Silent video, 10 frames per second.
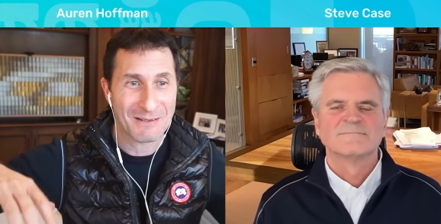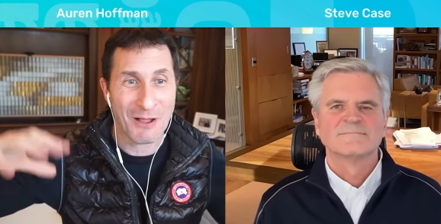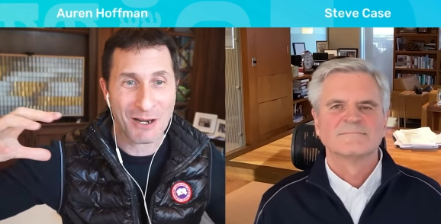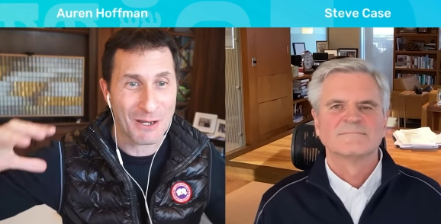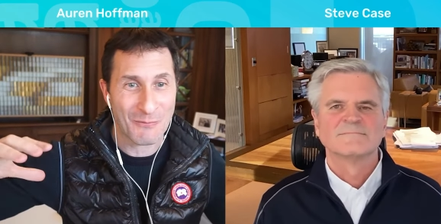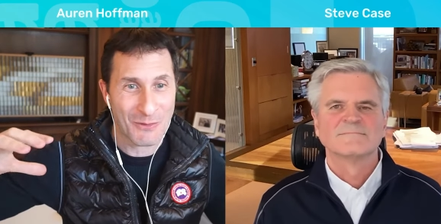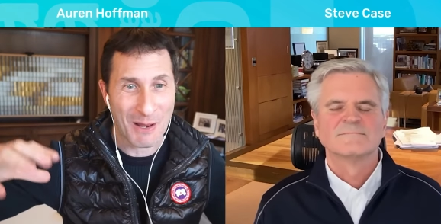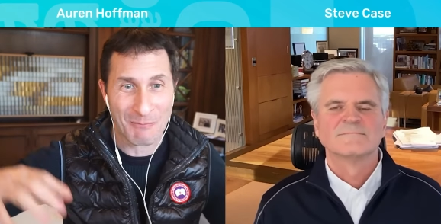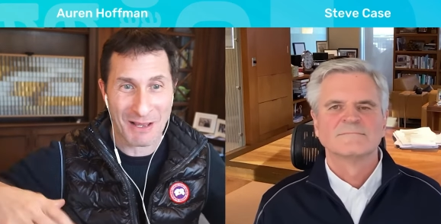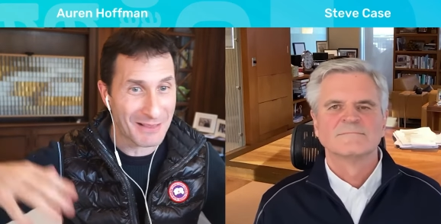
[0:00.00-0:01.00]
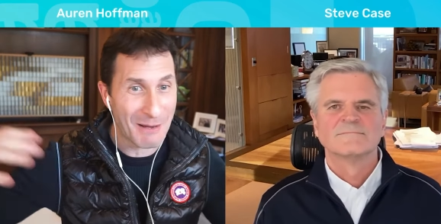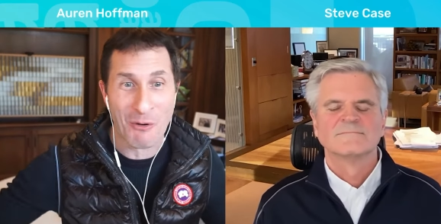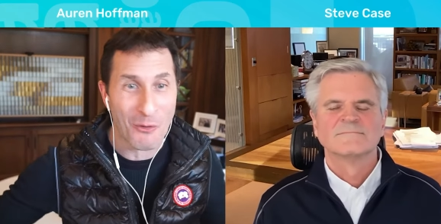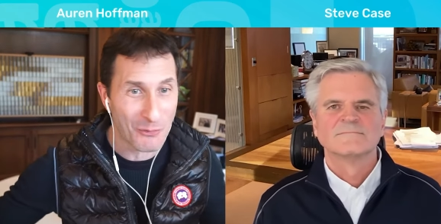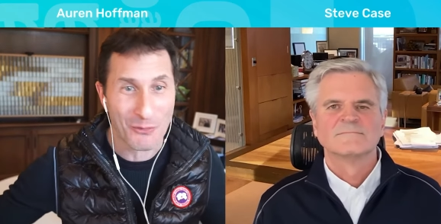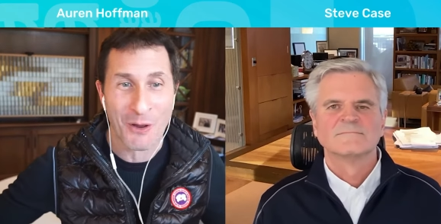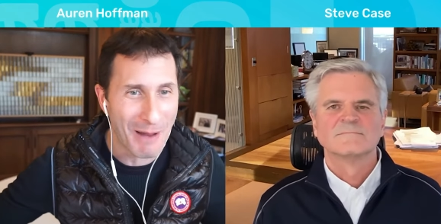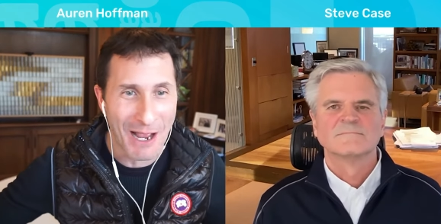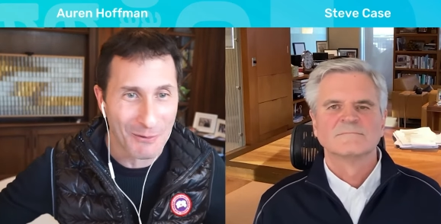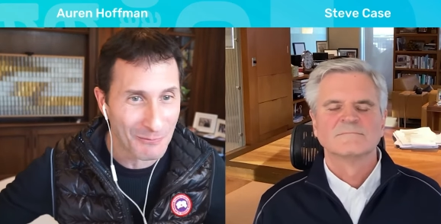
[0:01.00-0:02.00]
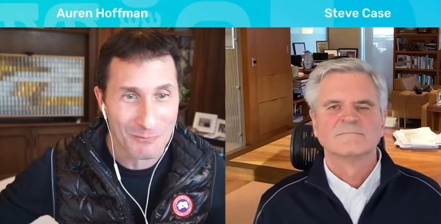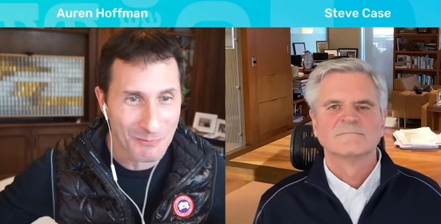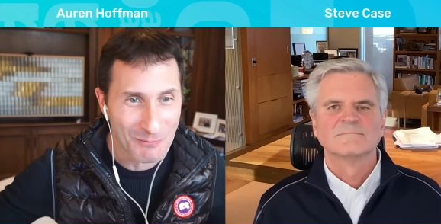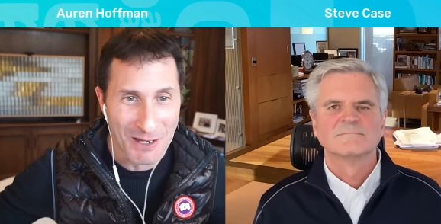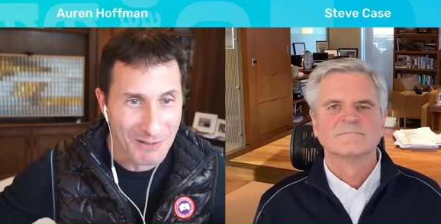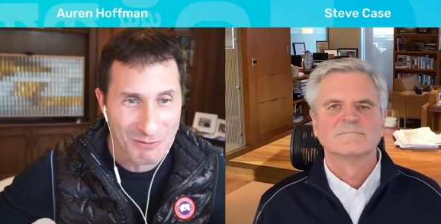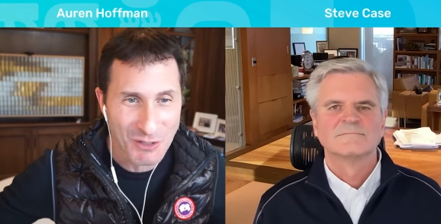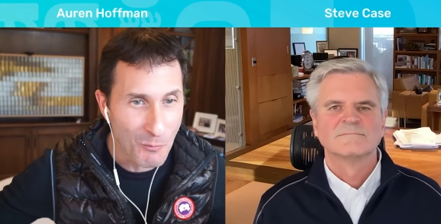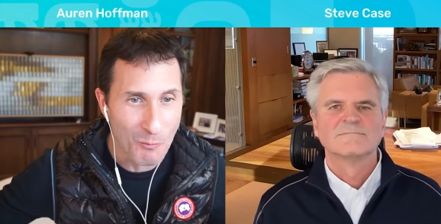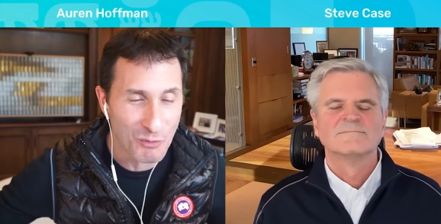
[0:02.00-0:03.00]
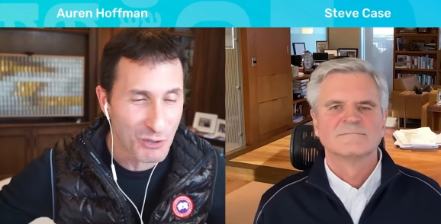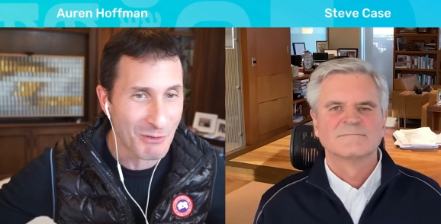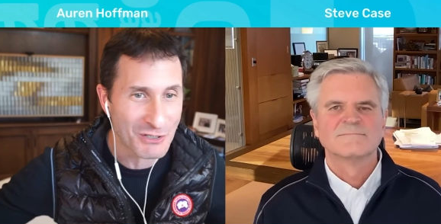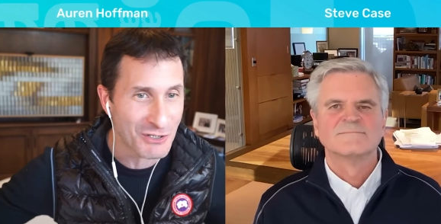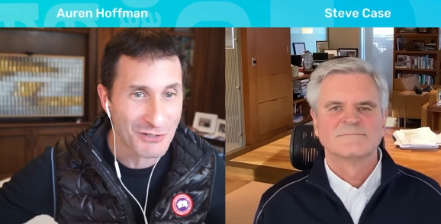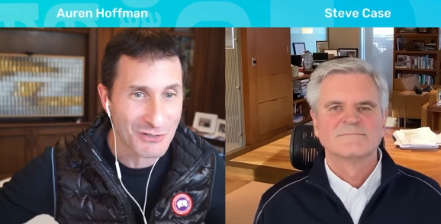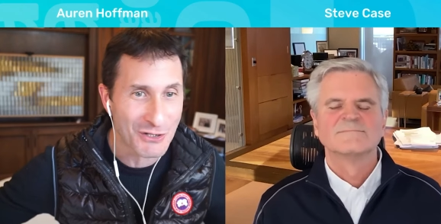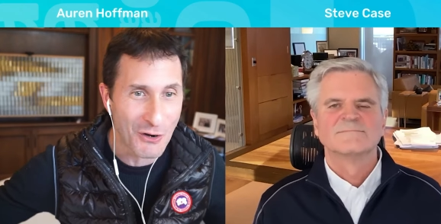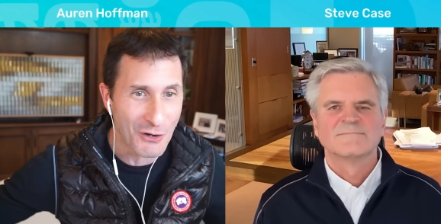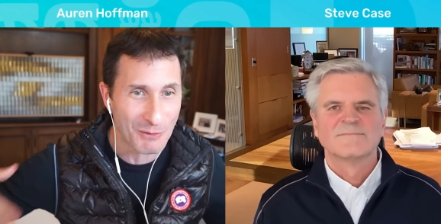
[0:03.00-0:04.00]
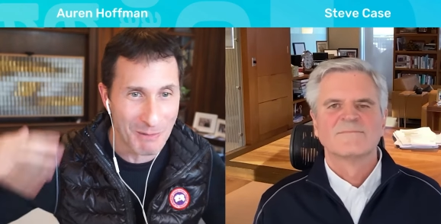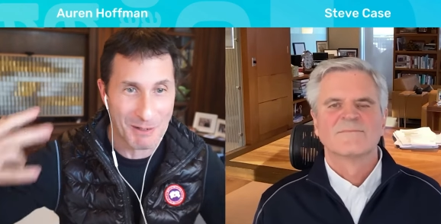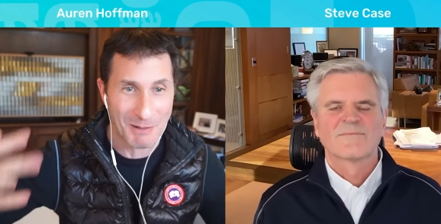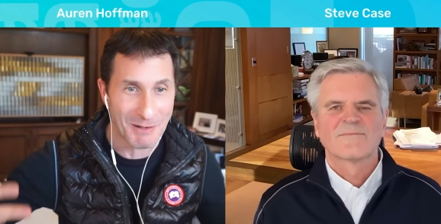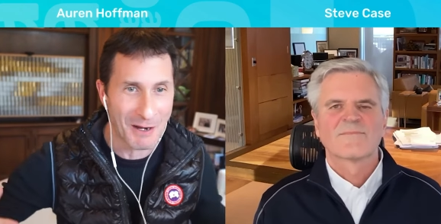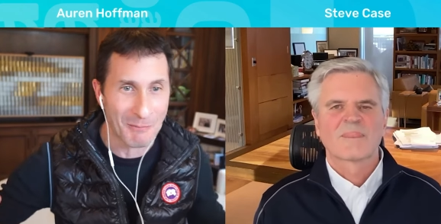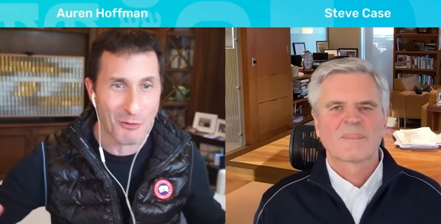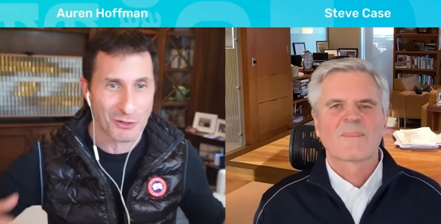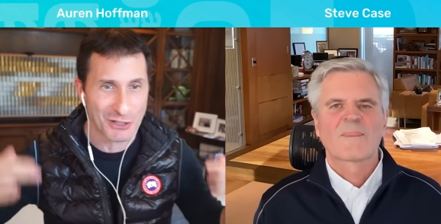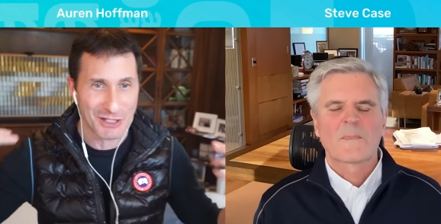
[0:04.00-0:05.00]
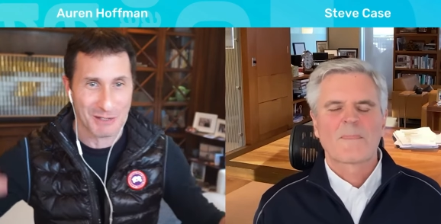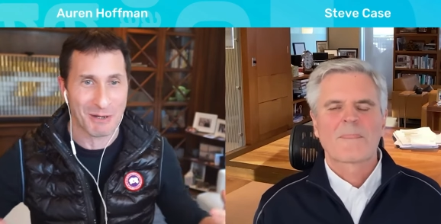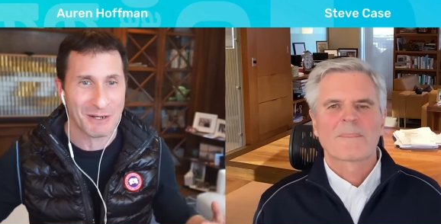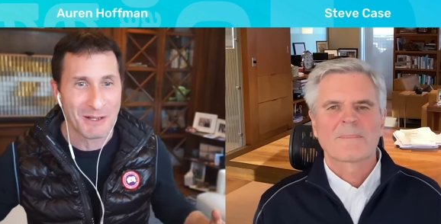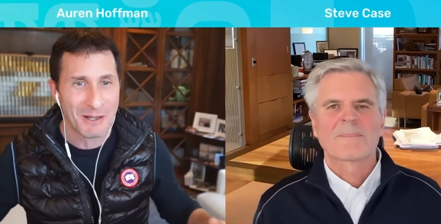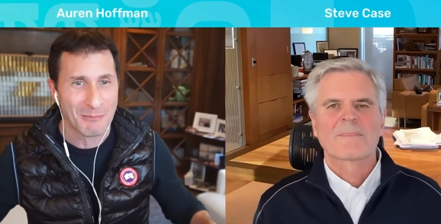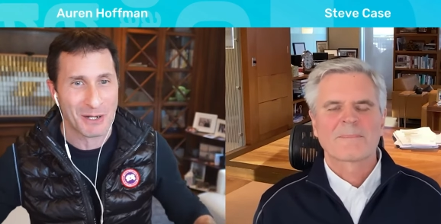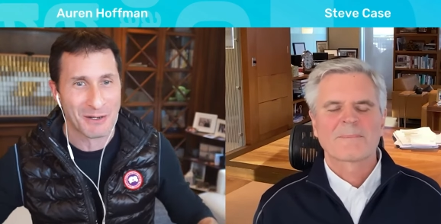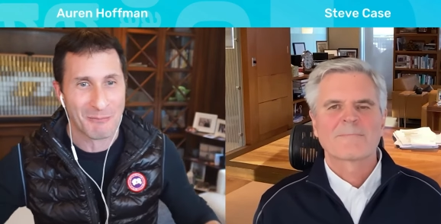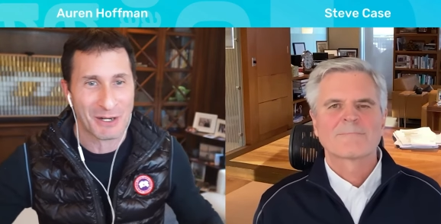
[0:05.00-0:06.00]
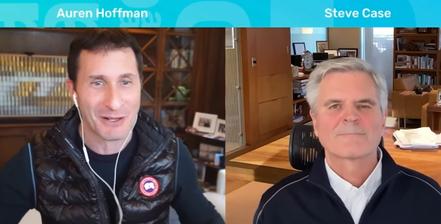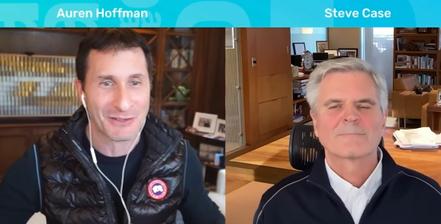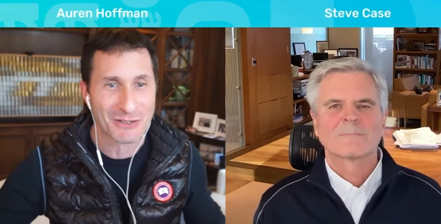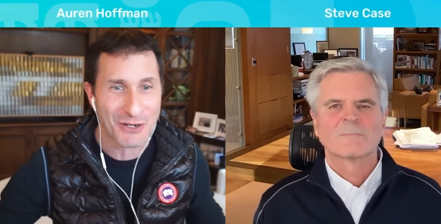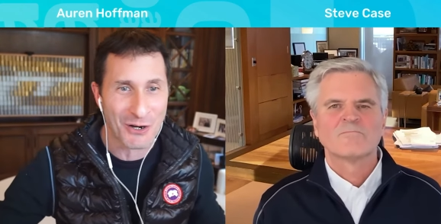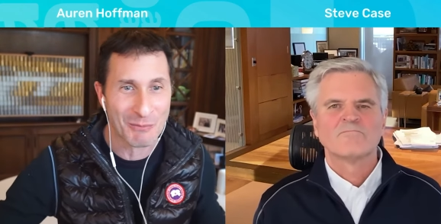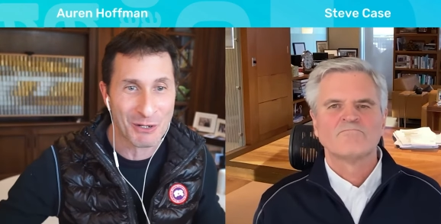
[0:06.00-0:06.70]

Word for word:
Speaker 1: lucky for them, like they both come out like some pretty much unscarred, maybe not emotionally, but but but unscarred.